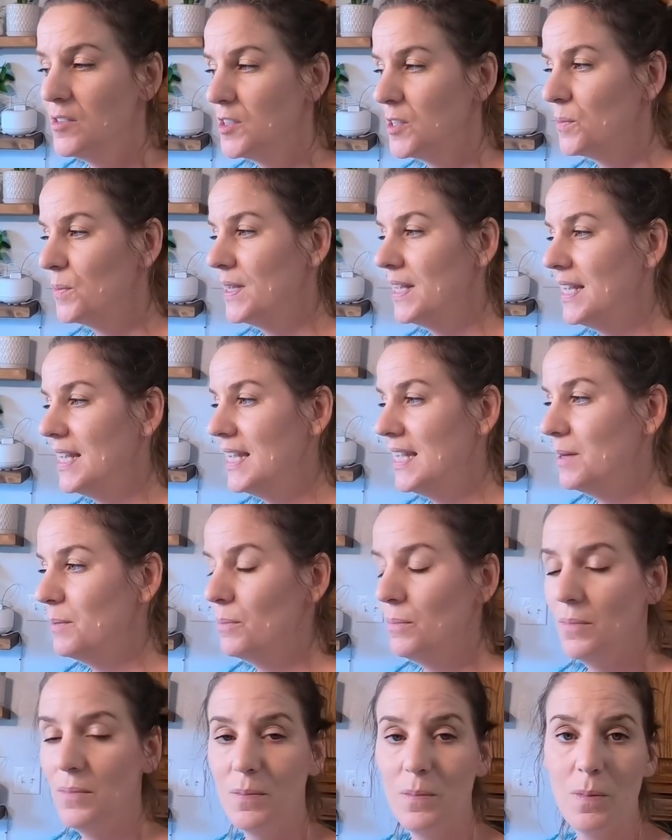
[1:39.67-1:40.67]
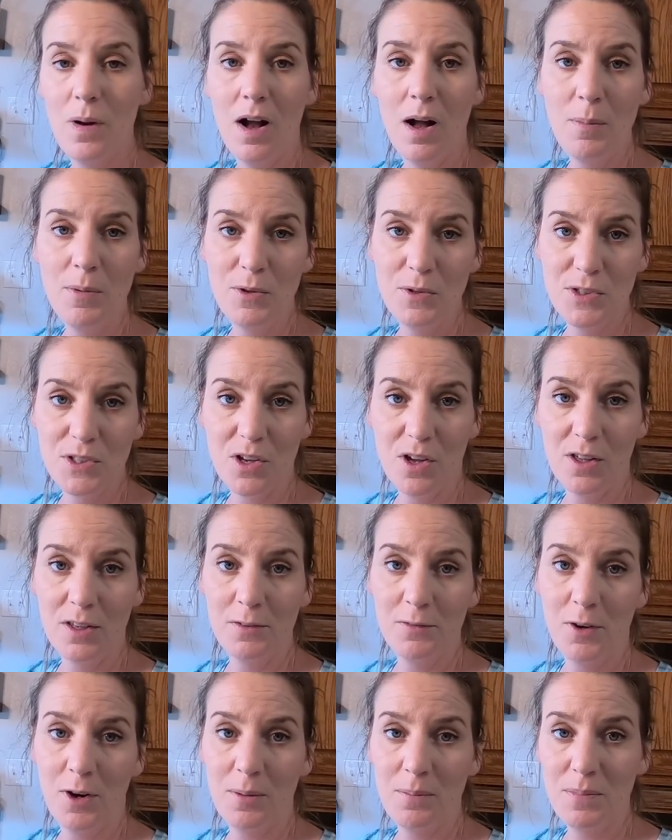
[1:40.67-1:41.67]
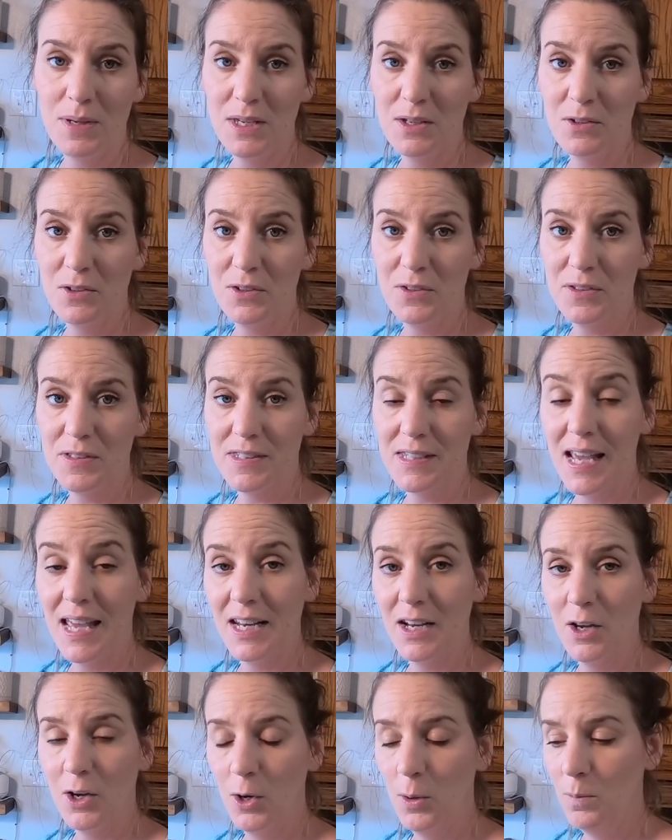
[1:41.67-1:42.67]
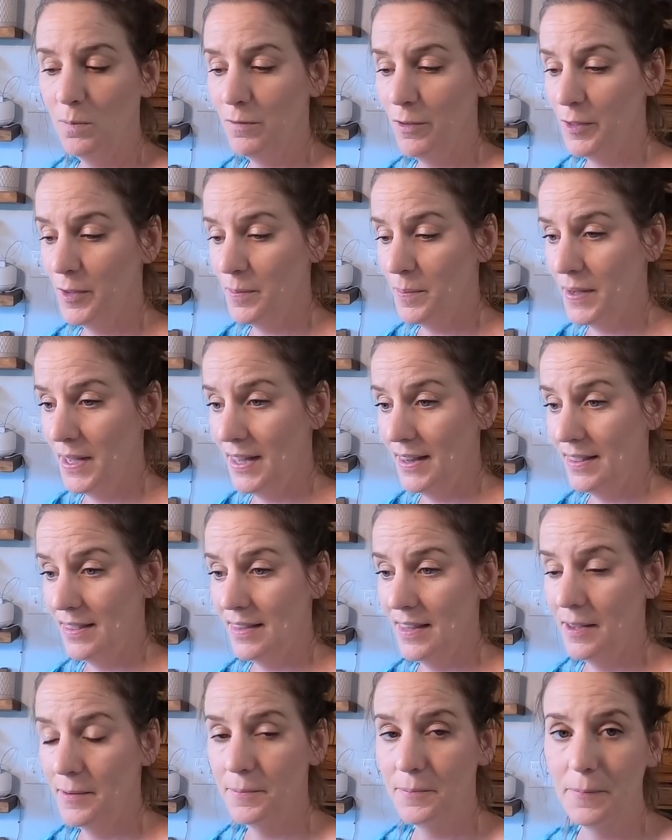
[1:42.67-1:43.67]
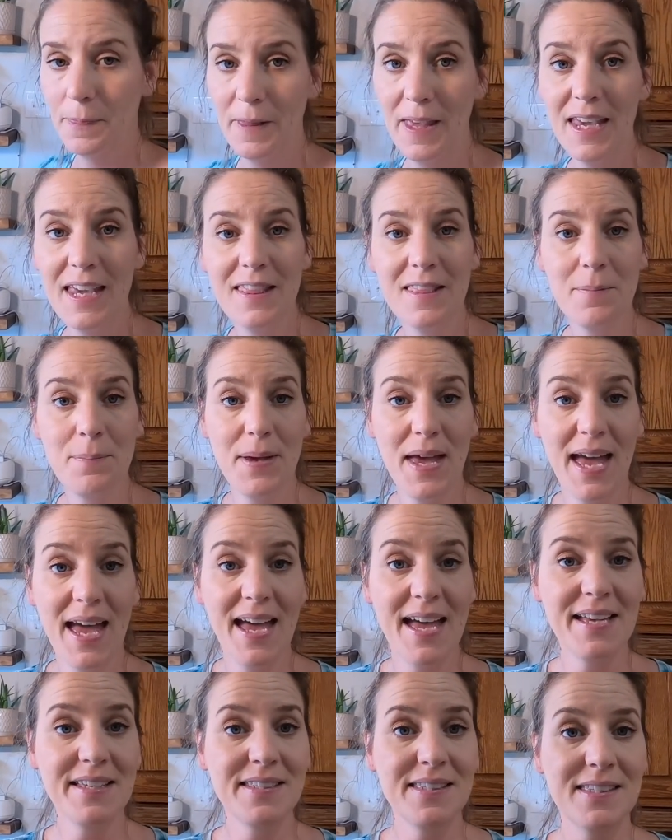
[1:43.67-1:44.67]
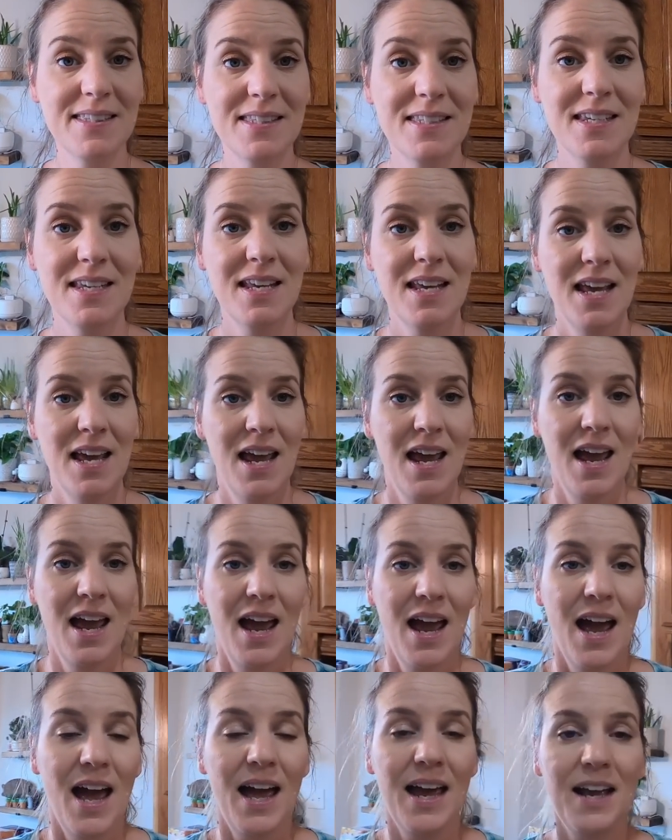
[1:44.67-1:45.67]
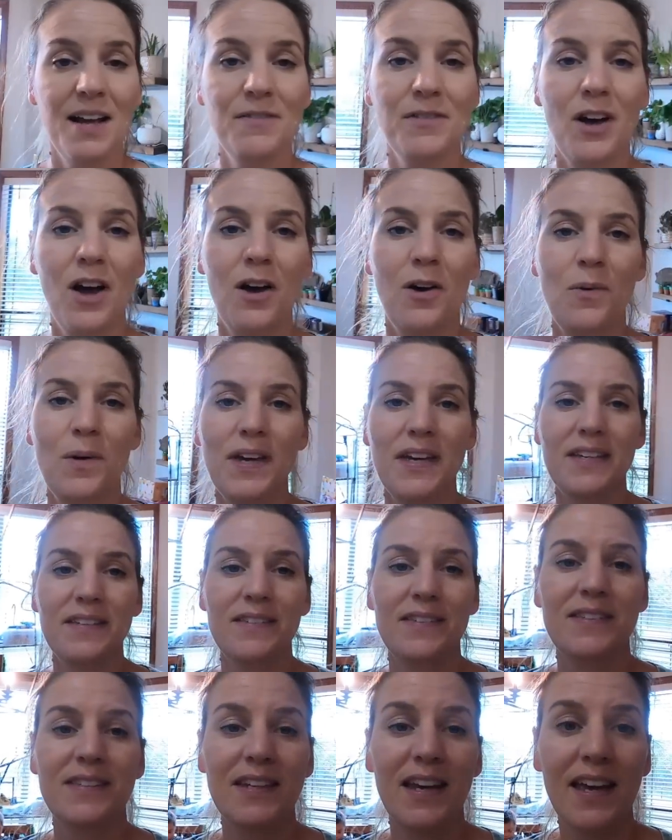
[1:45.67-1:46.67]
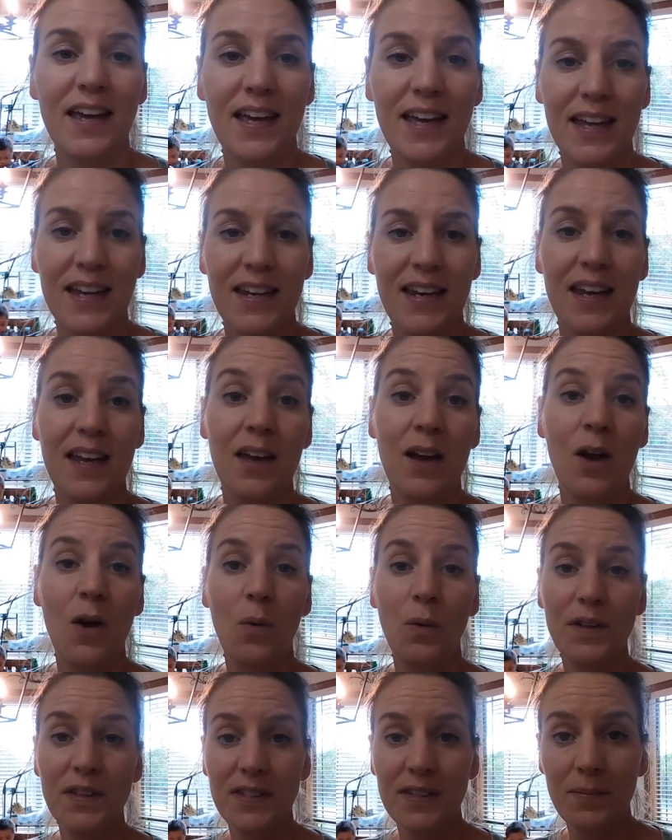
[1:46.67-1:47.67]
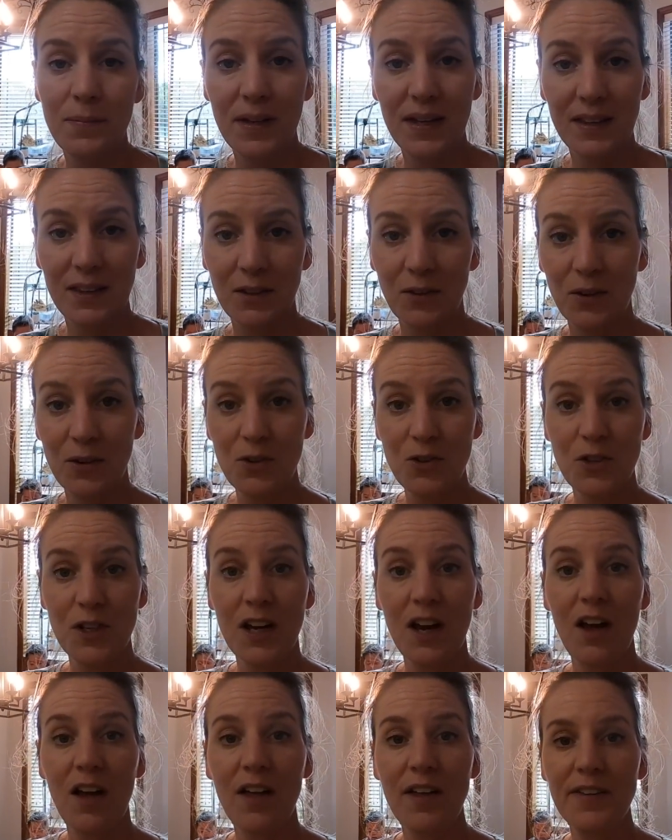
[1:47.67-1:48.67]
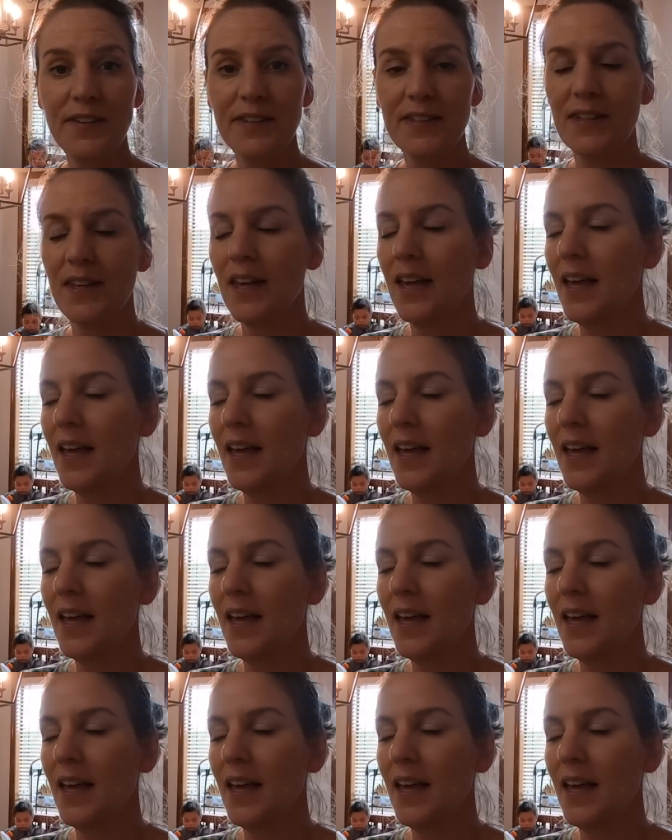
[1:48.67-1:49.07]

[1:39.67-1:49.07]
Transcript: So we eat almost all of our meals at home for the month. In the past, I have always done once a month grocery hauls.